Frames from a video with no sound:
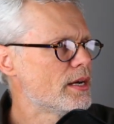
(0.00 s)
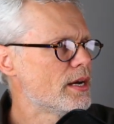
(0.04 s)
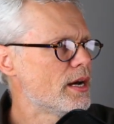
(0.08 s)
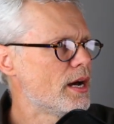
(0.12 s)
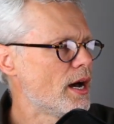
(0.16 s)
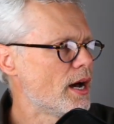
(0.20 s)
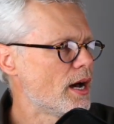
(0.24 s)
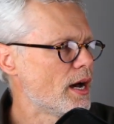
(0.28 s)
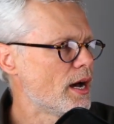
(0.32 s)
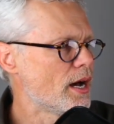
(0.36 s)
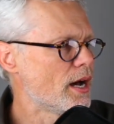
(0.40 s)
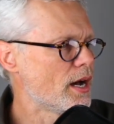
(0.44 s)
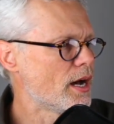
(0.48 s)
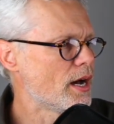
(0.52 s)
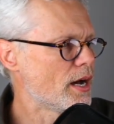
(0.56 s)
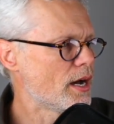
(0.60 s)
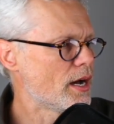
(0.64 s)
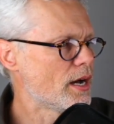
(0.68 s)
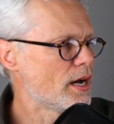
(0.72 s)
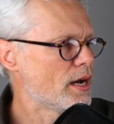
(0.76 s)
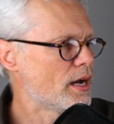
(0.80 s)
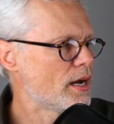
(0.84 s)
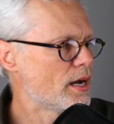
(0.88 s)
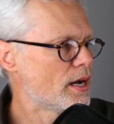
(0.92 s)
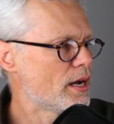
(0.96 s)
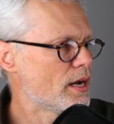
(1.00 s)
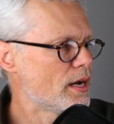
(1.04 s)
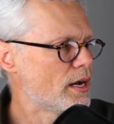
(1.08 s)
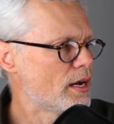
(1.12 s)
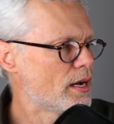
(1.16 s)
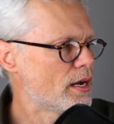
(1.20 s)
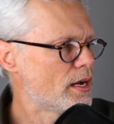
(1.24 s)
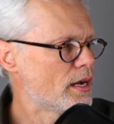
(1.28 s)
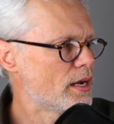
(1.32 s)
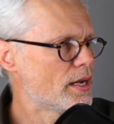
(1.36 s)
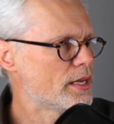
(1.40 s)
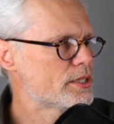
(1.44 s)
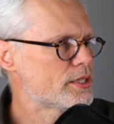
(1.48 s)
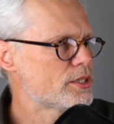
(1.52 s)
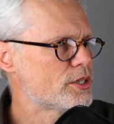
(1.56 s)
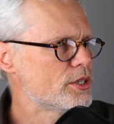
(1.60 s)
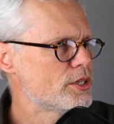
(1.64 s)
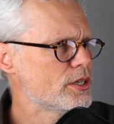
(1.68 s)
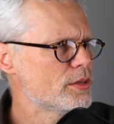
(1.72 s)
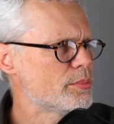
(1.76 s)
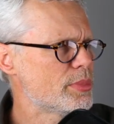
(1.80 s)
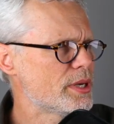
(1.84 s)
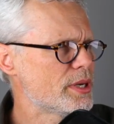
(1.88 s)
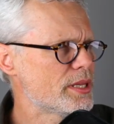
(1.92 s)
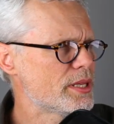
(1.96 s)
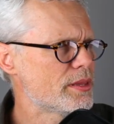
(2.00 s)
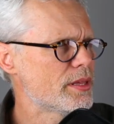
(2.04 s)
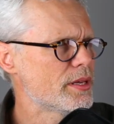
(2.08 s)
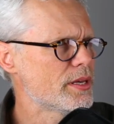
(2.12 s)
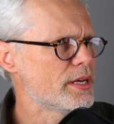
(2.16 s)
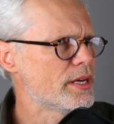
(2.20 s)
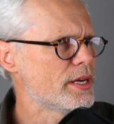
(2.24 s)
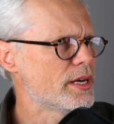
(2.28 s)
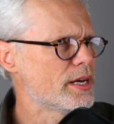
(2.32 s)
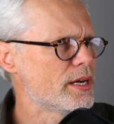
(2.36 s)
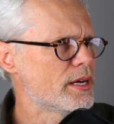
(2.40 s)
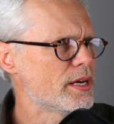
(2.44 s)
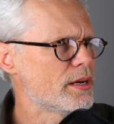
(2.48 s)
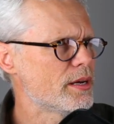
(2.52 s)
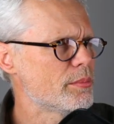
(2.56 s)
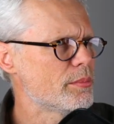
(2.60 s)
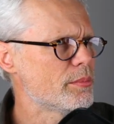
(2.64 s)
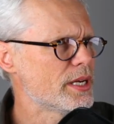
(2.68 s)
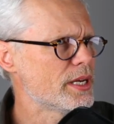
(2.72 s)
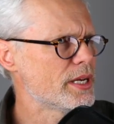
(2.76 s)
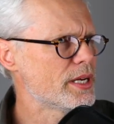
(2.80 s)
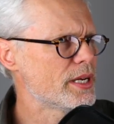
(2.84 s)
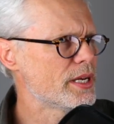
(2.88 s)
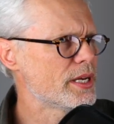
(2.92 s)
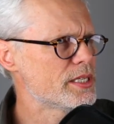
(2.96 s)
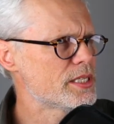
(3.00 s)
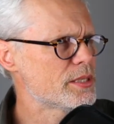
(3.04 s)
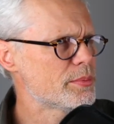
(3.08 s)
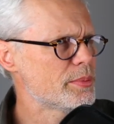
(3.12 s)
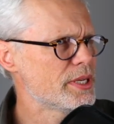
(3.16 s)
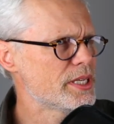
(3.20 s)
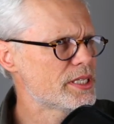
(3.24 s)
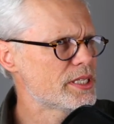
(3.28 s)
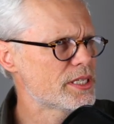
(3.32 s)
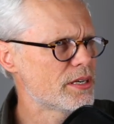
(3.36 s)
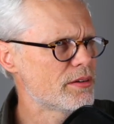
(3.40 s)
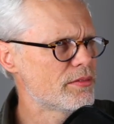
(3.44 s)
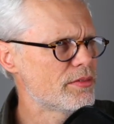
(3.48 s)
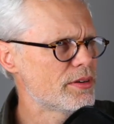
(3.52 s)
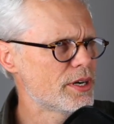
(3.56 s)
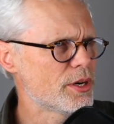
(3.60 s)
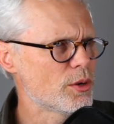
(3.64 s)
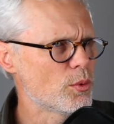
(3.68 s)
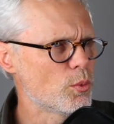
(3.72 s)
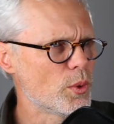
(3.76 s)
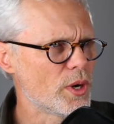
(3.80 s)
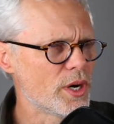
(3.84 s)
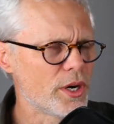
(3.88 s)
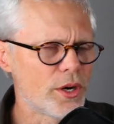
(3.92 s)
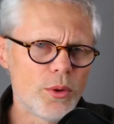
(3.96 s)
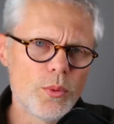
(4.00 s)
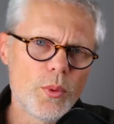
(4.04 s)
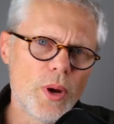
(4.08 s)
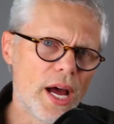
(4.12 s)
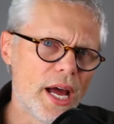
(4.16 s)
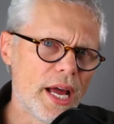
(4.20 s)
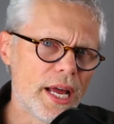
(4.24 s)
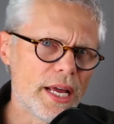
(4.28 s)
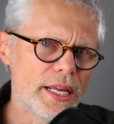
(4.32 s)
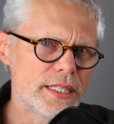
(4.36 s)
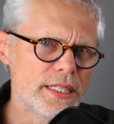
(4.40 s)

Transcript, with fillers: Uh, it's good, but the uh, but he speaks in a very weird way.